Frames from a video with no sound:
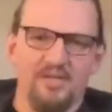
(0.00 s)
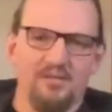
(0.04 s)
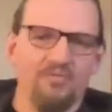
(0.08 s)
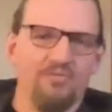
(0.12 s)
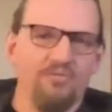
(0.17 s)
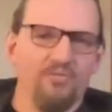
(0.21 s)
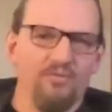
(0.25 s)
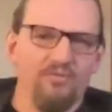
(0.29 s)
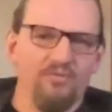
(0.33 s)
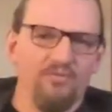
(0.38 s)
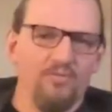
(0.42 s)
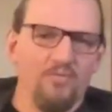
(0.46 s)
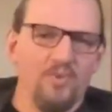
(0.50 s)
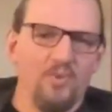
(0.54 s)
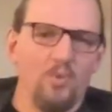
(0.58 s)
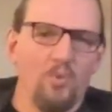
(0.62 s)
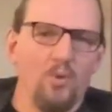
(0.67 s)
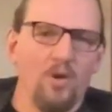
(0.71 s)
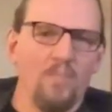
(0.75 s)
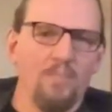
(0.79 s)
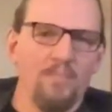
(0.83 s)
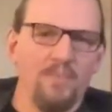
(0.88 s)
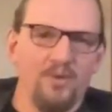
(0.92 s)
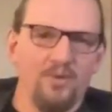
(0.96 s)
different from a
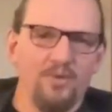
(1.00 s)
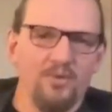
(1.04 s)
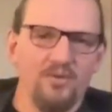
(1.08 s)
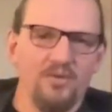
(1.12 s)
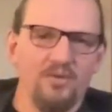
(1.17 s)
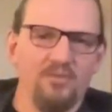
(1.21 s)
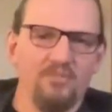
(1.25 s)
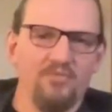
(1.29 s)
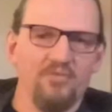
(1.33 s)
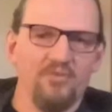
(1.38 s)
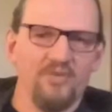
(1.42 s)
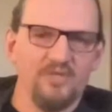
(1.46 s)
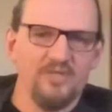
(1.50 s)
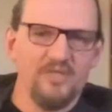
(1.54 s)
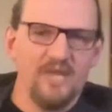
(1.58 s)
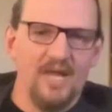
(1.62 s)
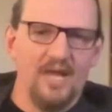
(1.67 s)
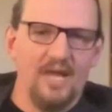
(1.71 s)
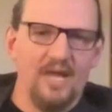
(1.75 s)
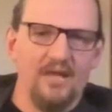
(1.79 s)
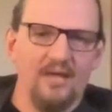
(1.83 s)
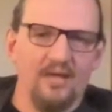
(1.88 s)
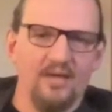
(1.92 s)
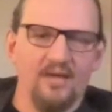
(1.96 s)
white belt on their first
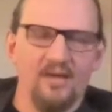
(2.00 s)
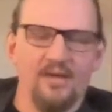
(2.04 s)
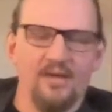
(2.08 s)
day.